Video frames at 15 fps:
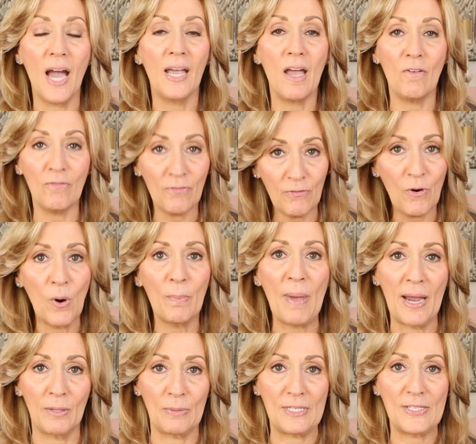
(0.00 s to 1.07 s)
I have four
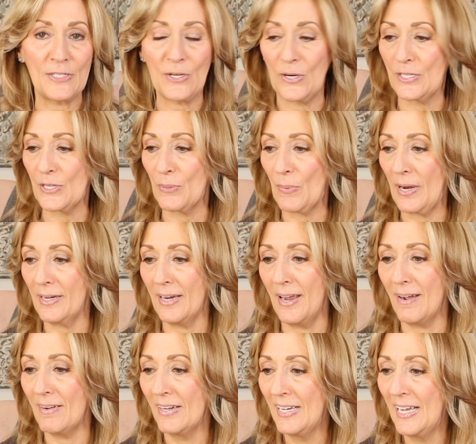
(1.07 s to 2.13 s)
batteries charging right
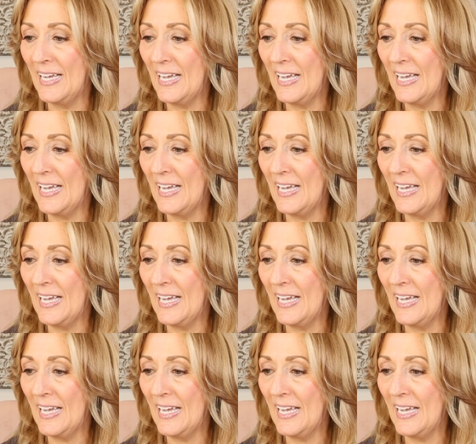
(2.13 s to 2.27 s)
now.